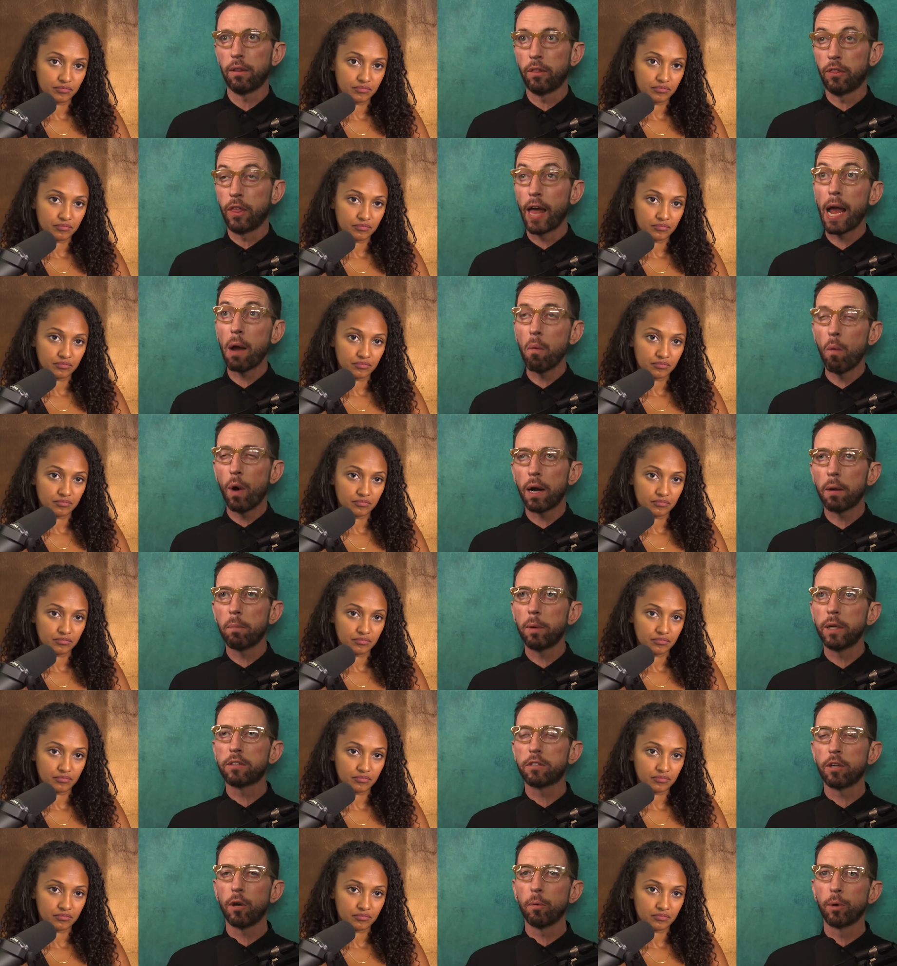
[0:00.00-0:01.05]
Speaker 1: they want to
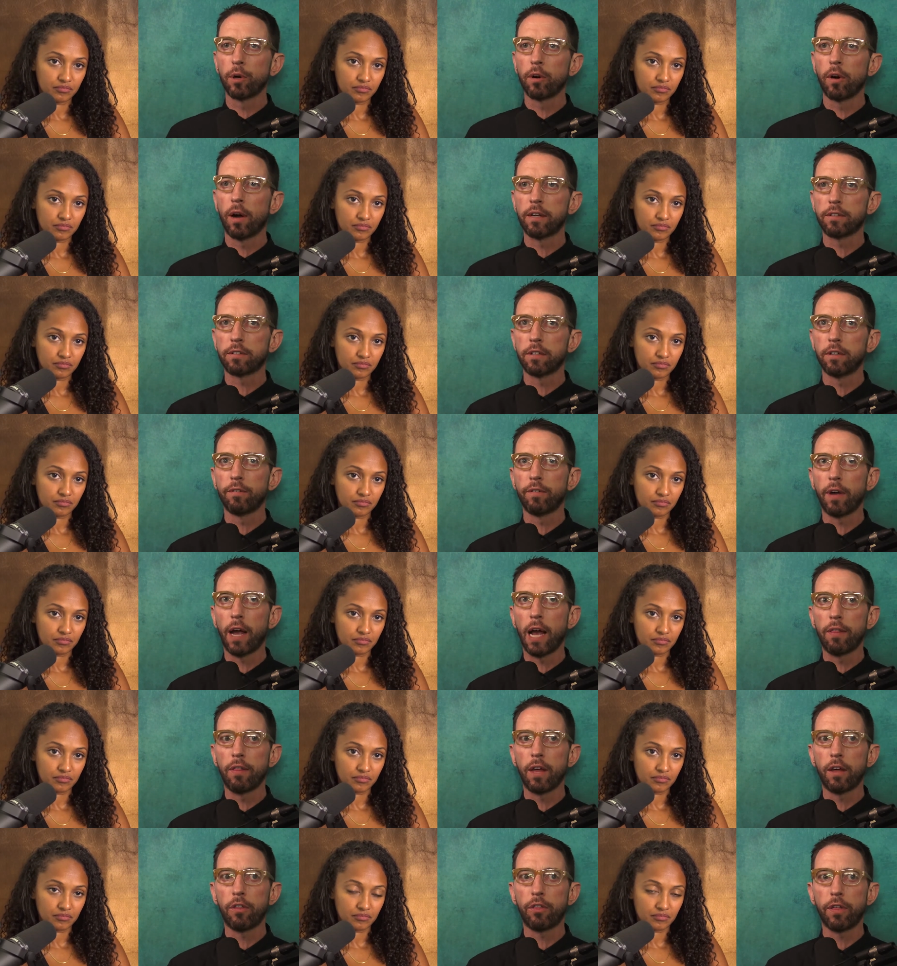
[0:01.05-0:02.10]
be so progressive,
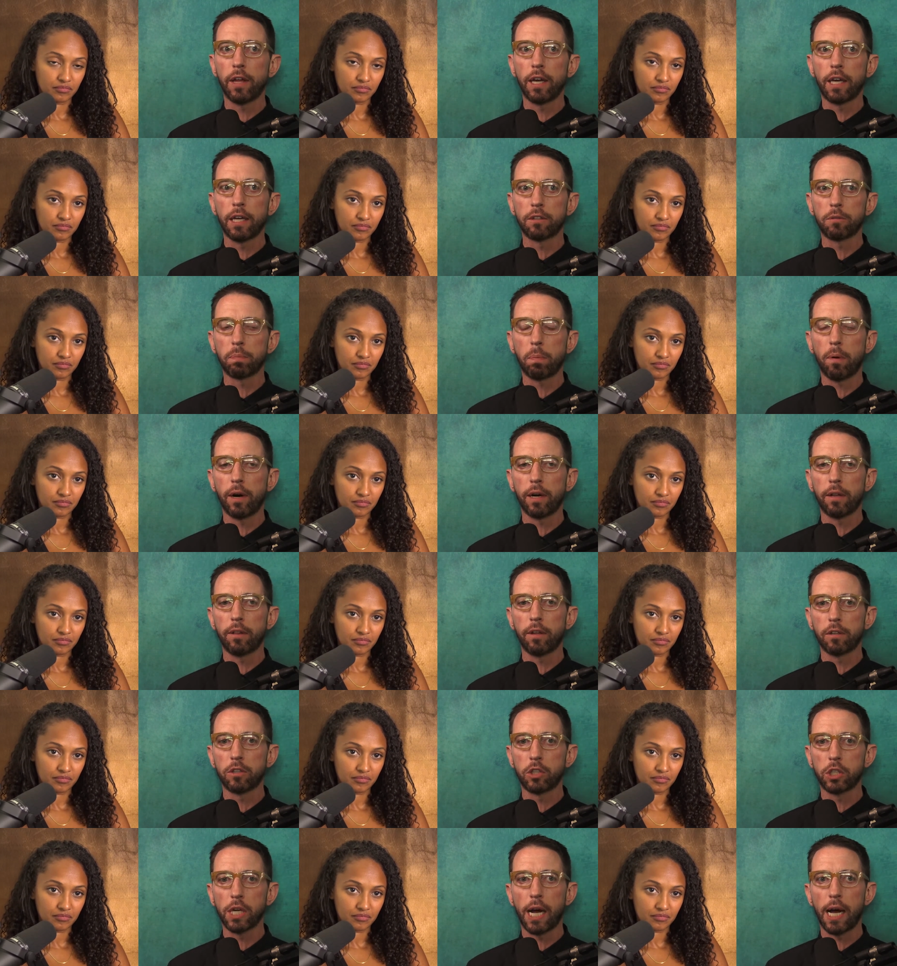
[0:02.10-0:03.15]
and they think it's part of their
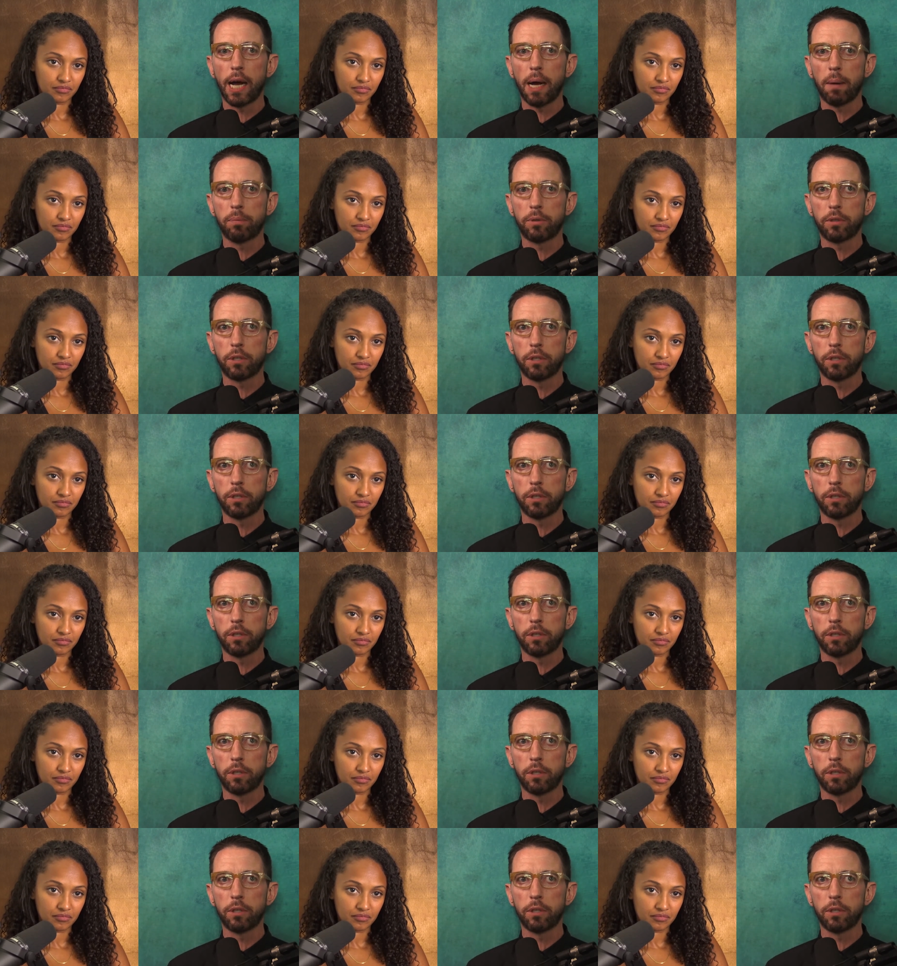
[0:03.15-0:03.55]
job